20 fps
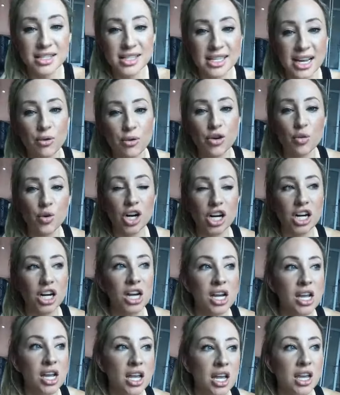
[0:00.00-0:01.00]
I wanna work
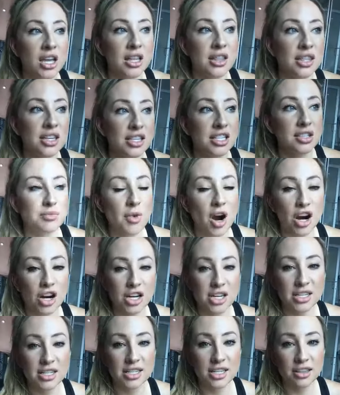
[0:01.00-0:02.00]
the
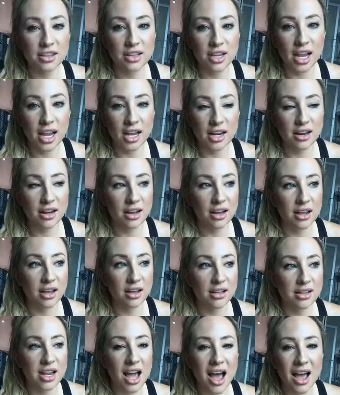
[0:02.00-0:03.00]
smartest and, and
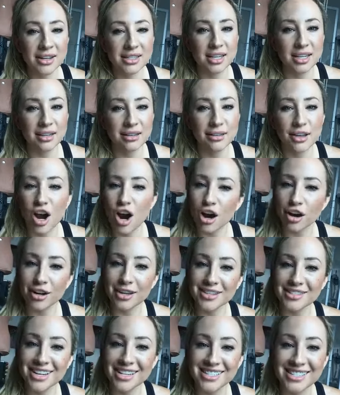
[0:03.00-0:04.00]
not the hardest
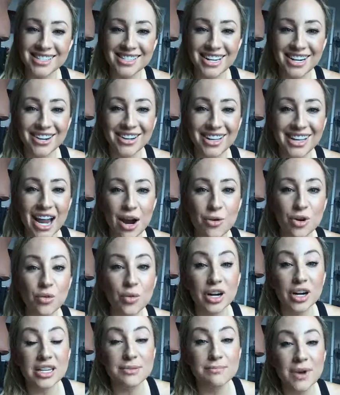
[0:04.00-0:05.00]
necessarily. I wanna work
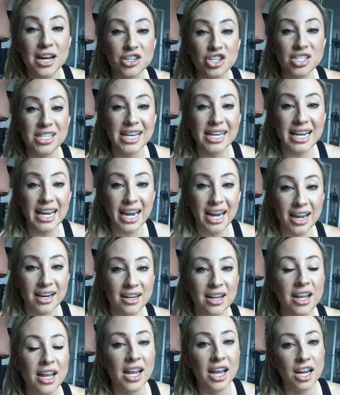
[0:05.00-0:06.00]
as much as I can
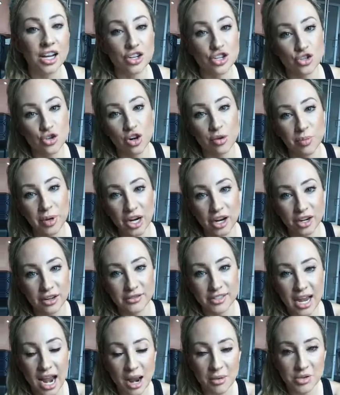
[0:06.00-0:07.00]
in a short period of
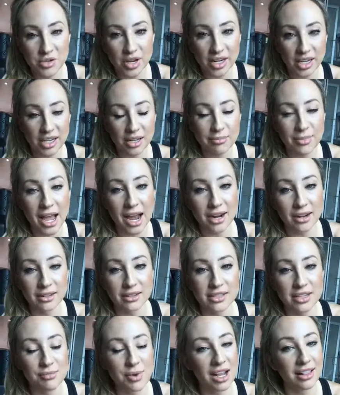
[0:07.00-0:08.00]
time so I can get back to
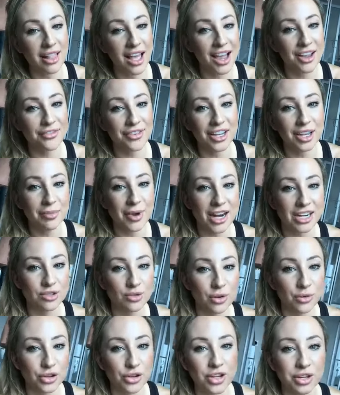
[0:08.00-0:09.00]
my life and get back to what we're
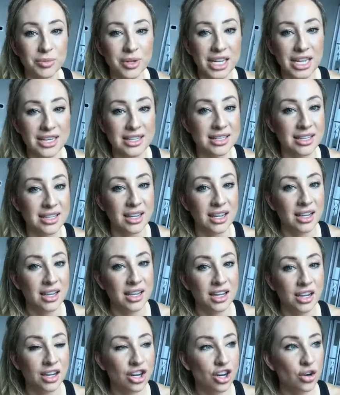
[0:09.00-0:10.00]
doing because,
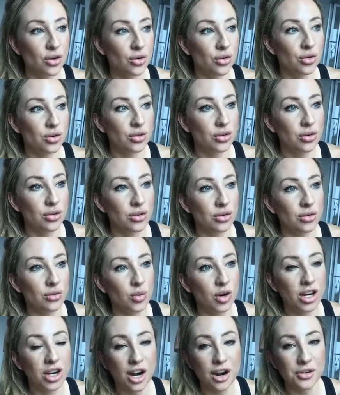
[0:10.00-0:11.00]
you know,
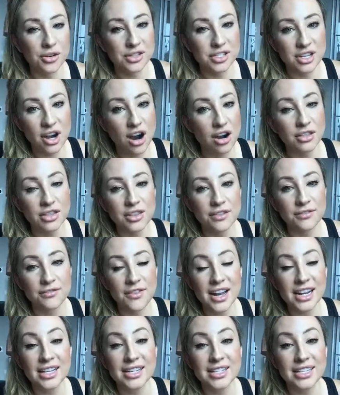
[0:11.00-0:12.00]
workouts aren't the
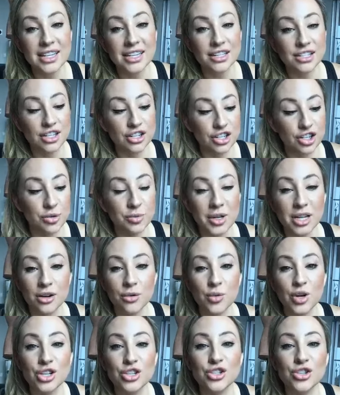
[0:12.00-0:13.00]
funnest thing to do, but we
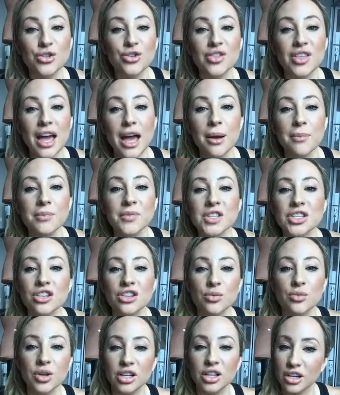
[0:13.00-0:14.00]
do them so that
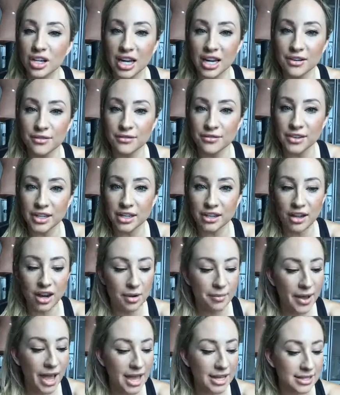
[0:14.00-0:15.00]
we look and feel our
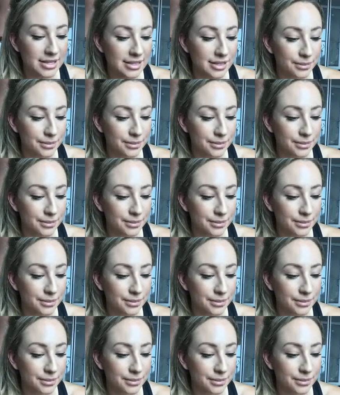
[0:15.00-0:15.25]
best.